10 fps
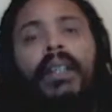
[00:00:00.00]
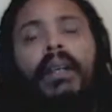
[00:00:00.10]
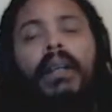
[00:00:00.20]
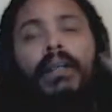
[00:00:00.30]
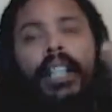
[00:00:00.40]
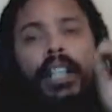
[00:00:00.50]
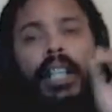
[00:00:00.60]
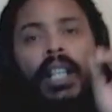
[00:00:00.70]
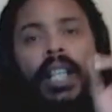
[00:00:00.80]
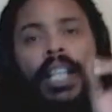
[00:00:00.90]
but
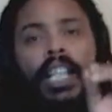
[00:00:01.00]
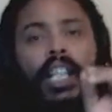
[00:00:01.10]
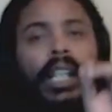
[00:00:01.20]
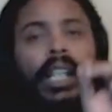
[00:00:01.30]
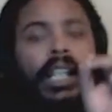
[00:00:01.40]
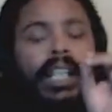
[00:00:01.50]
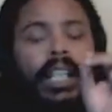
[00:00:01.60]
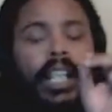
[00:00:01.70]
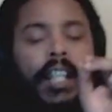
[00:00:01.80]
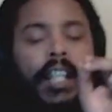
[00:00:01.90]
you
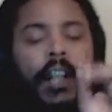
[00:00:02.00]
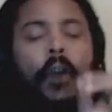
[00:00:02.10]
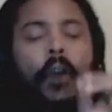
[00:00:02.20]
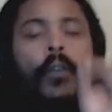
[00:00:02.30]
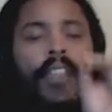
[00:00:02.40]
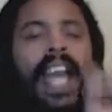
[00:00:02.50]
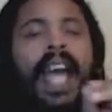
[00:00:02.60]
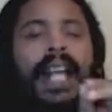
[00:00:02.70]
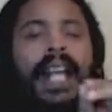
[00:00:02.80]
know that